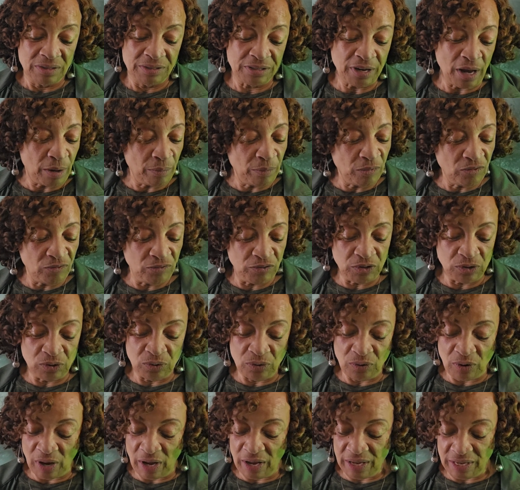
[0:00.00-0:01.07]
Some of
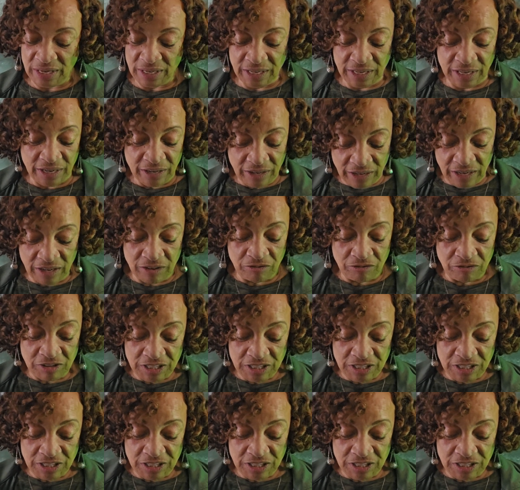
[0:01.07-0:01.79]
you, it